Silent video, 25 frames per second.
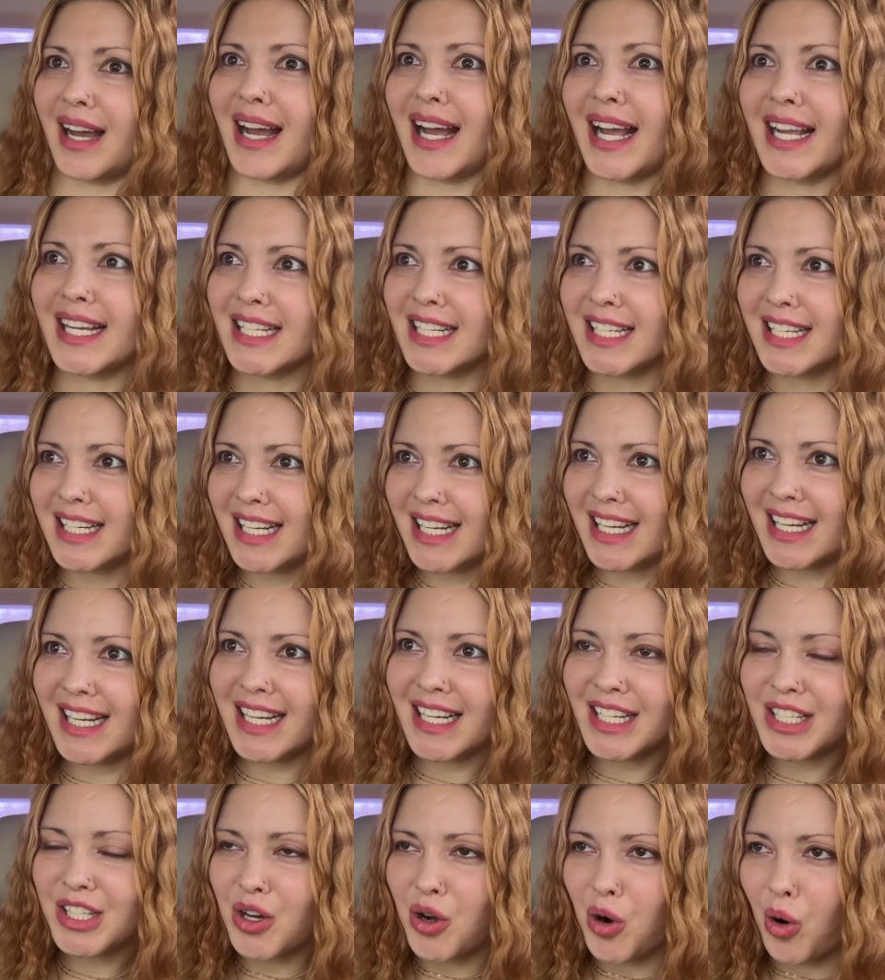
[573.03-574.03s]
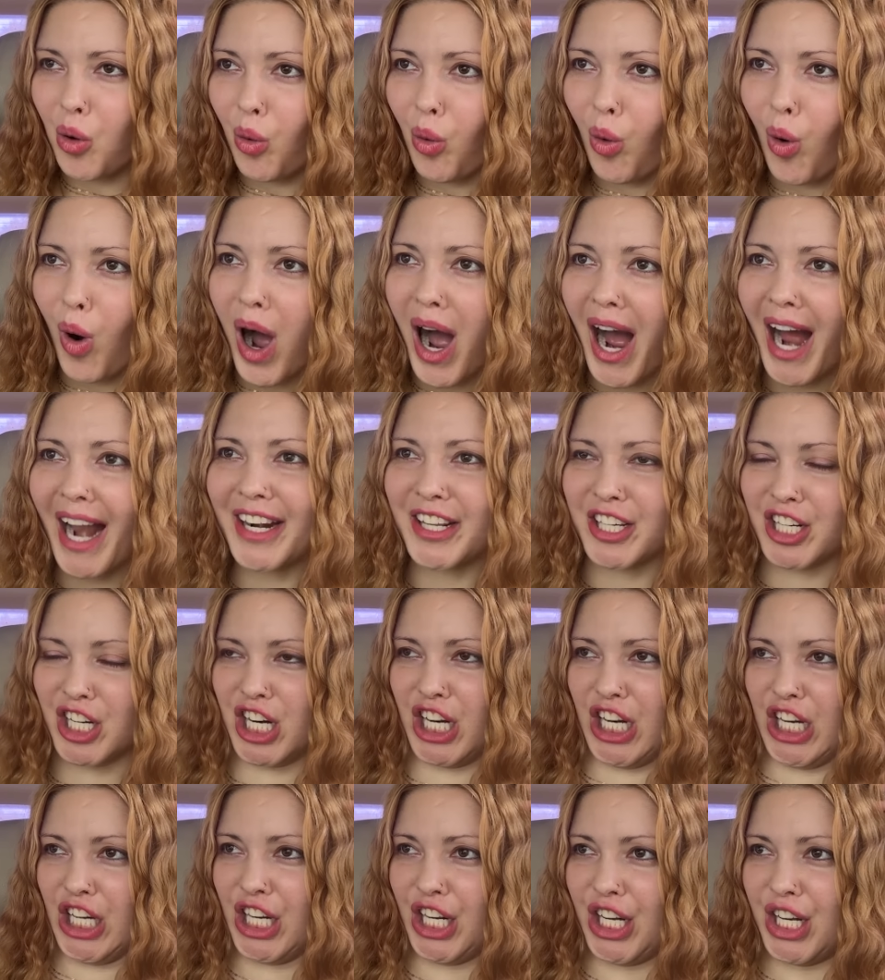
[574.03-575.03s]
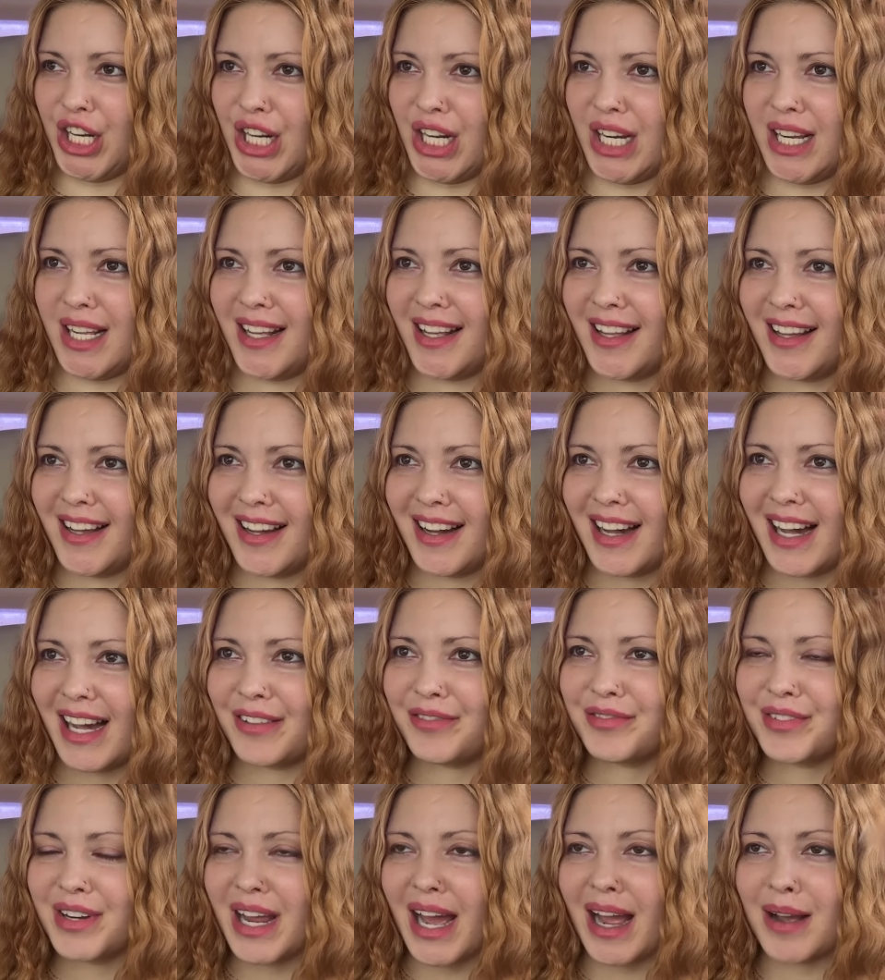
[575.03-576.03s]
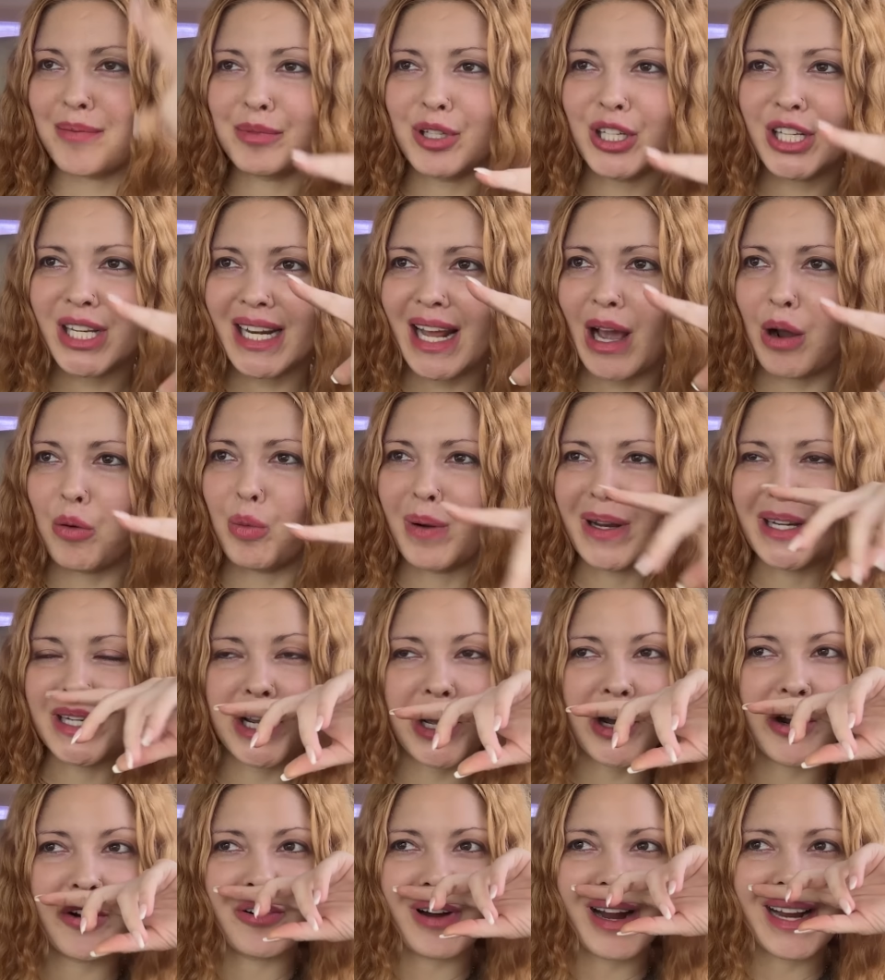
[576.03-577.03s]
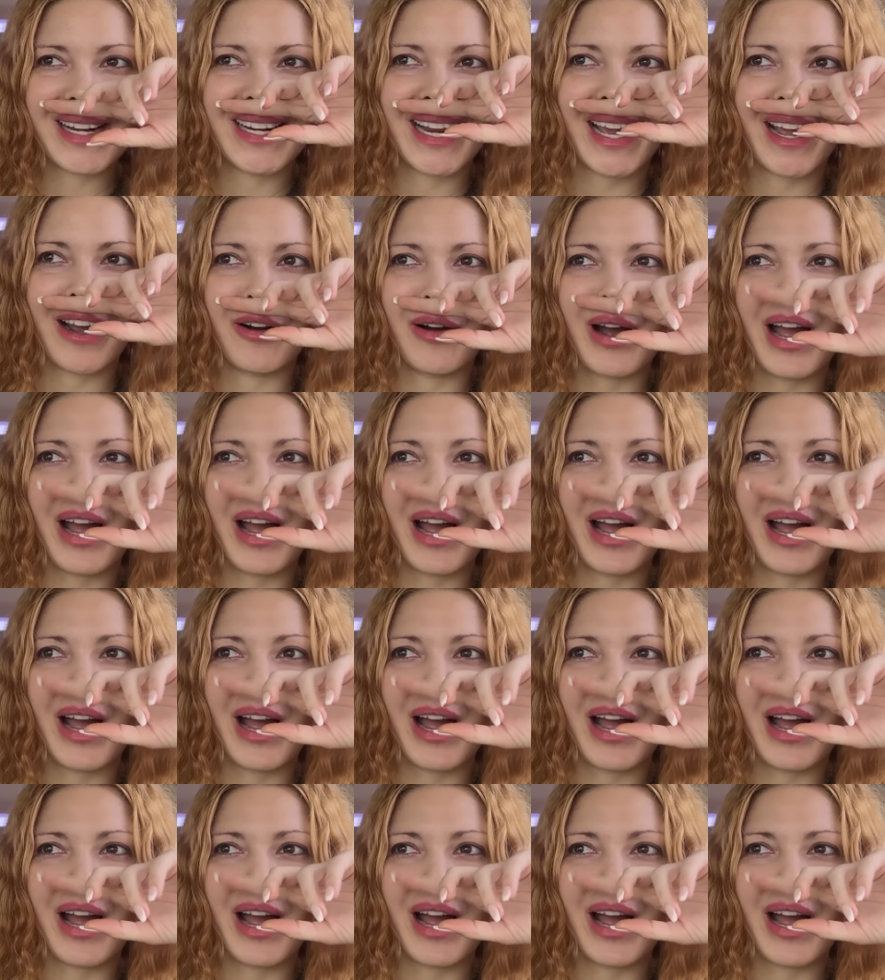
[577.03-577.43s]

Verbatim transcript: I need water i am looking at Winco right now.